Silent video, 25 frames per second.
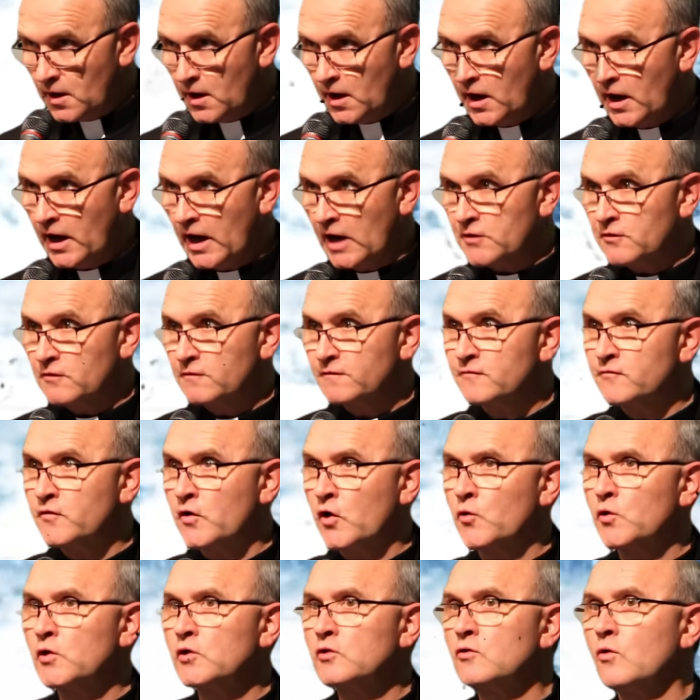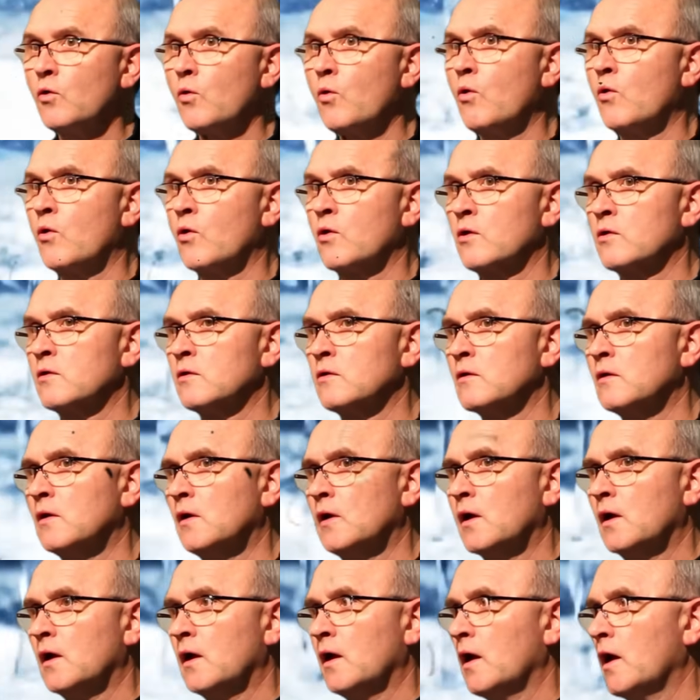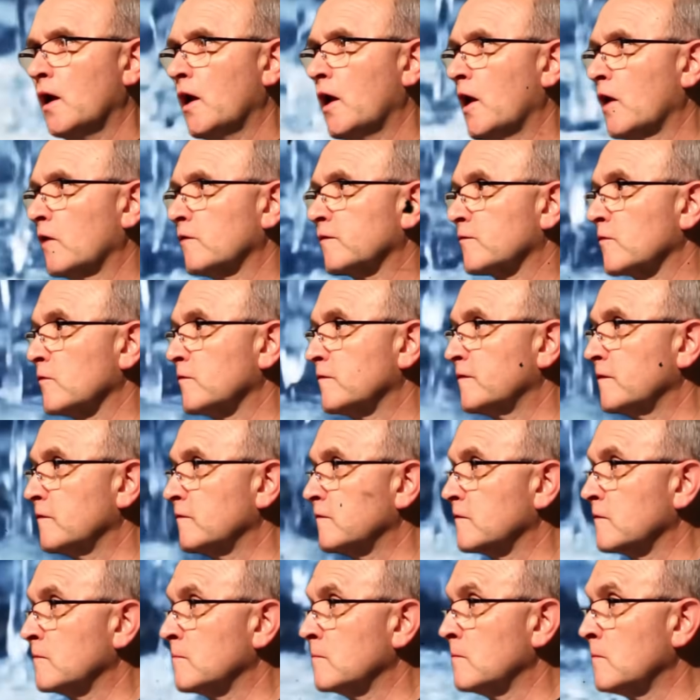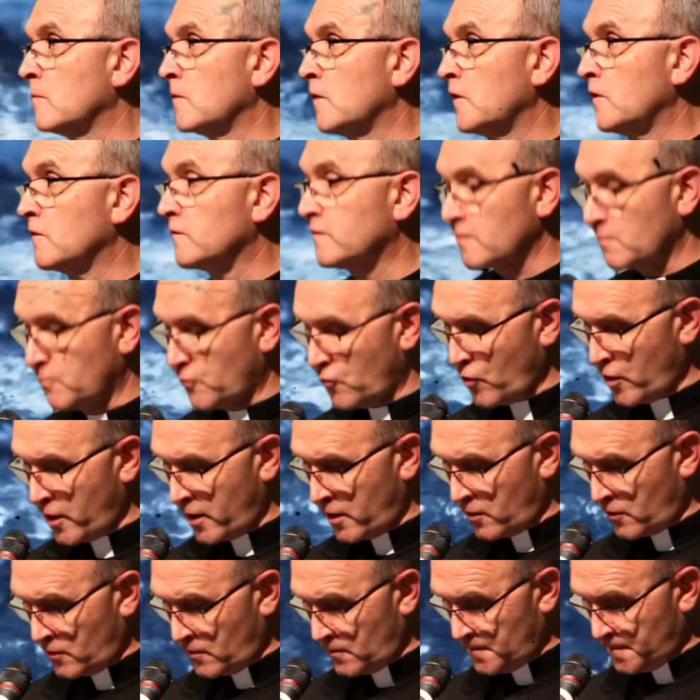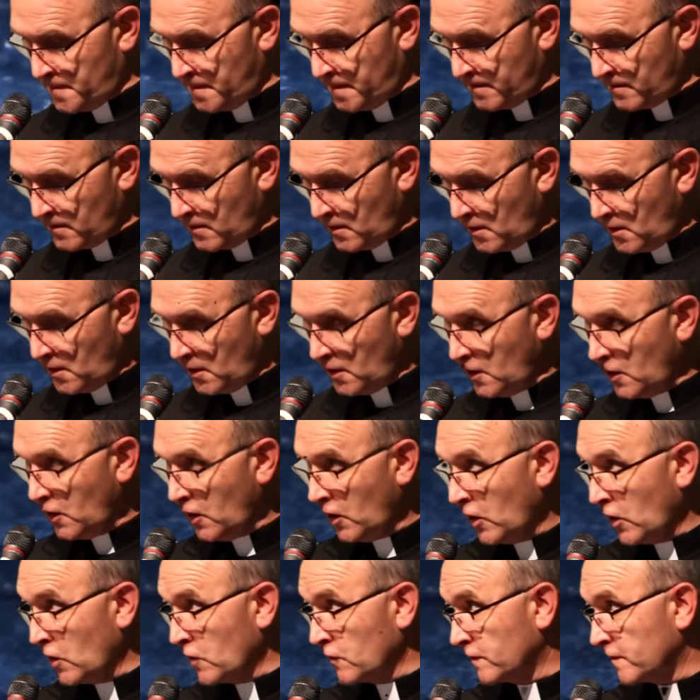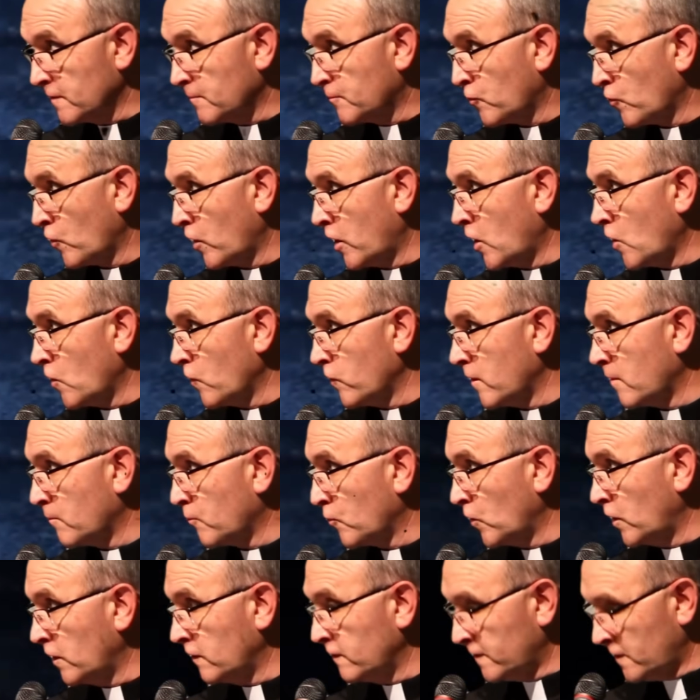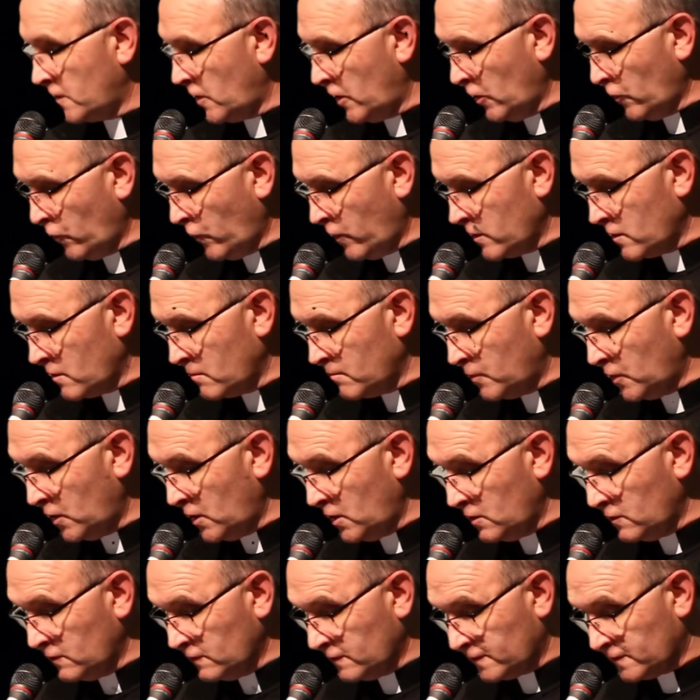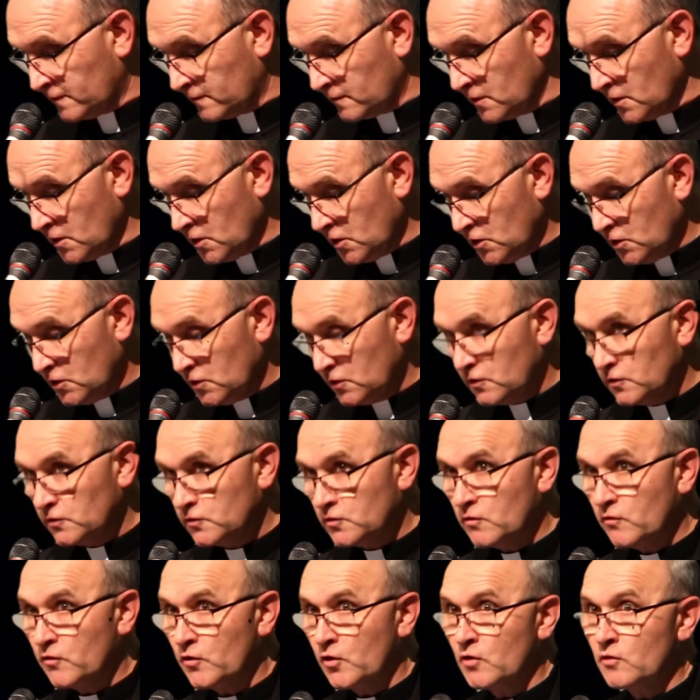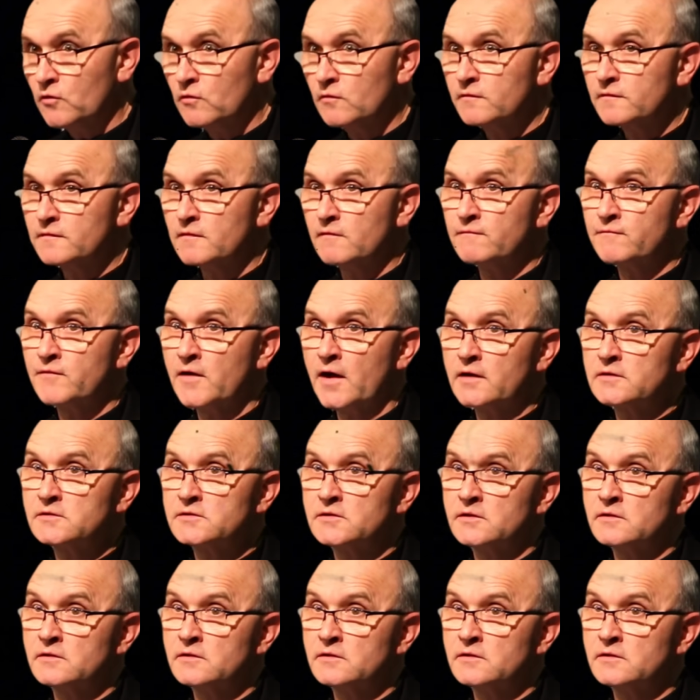Father Bowdern, reading from the Roman ritual, felt a pressure in his chest, as if the air itself resisted his words.